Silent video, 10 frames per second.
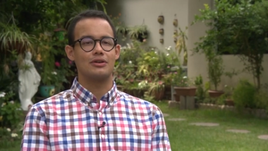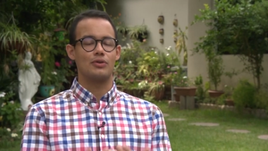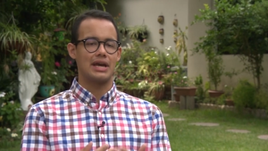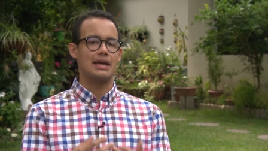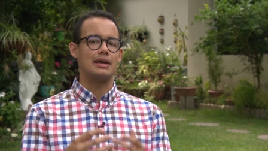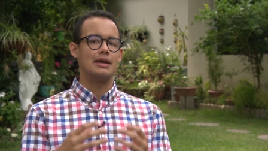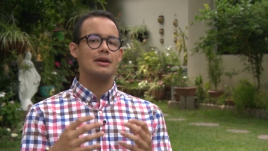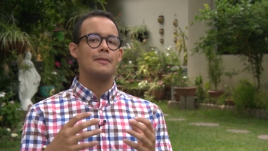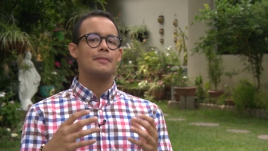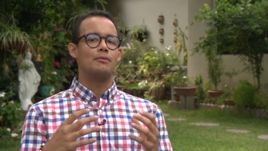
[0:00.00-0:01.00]
Okay,
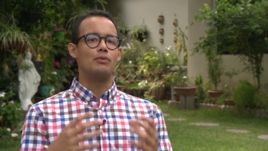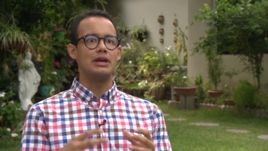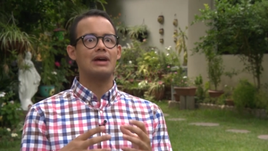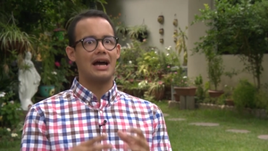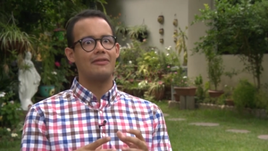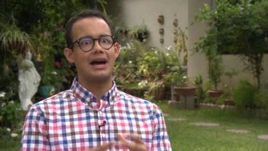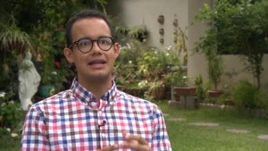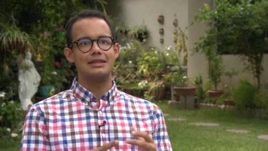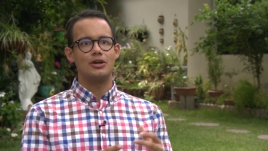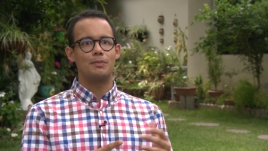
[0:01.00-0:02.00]
we have
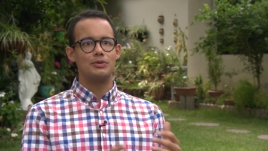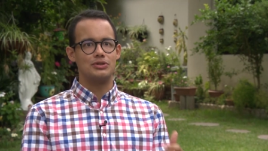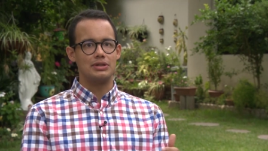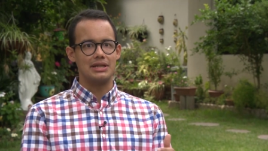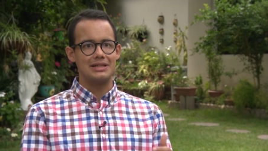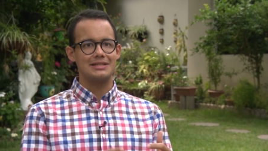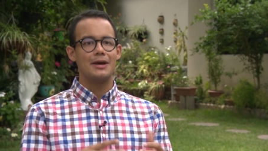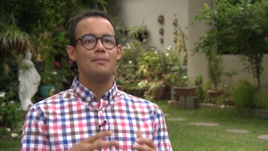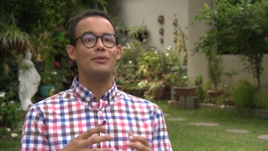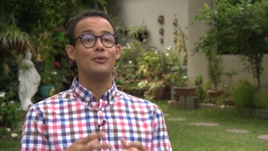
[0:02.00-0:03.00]
had the opportunities,
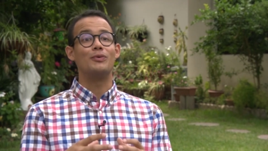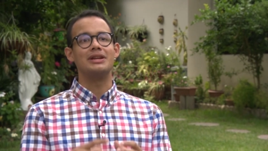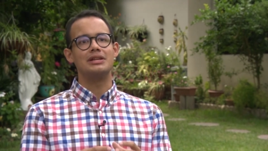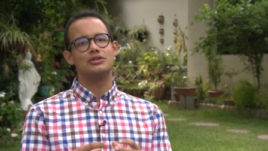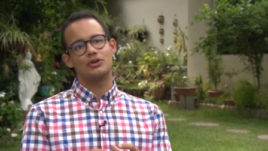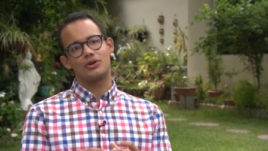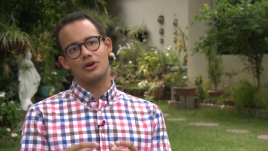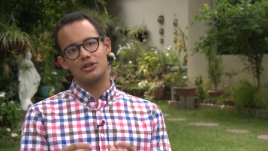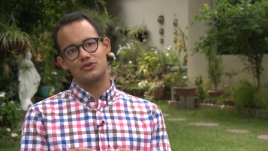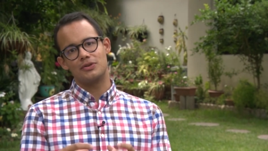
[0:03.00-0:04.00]
but we need to
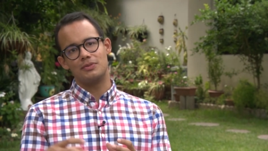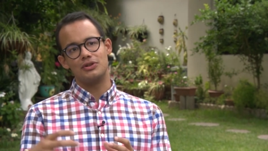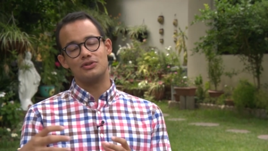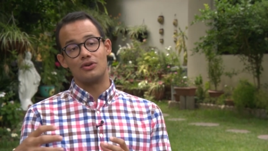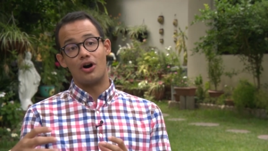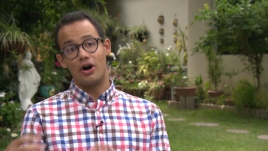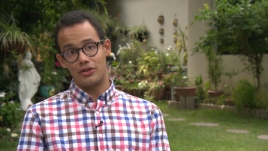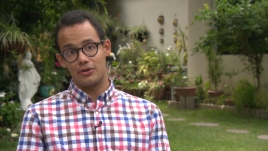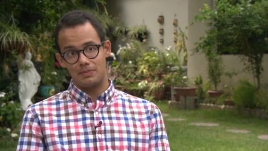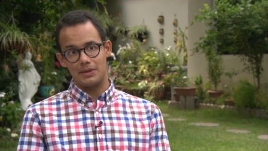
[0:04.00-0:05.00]
contribute to
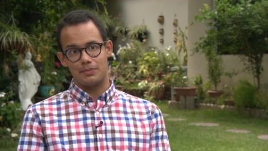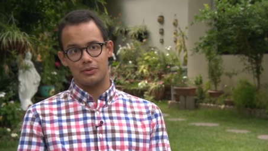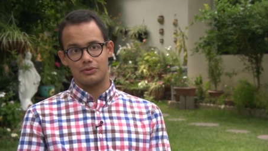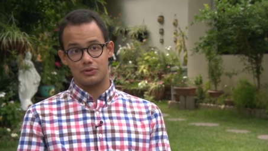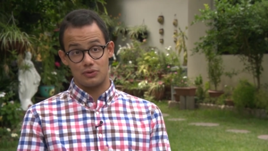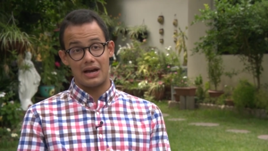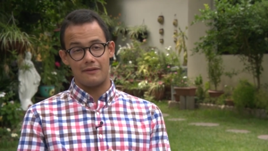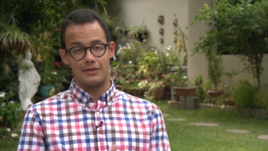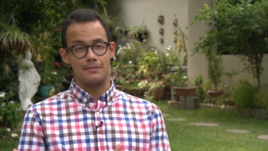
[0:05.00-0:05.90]
other people to have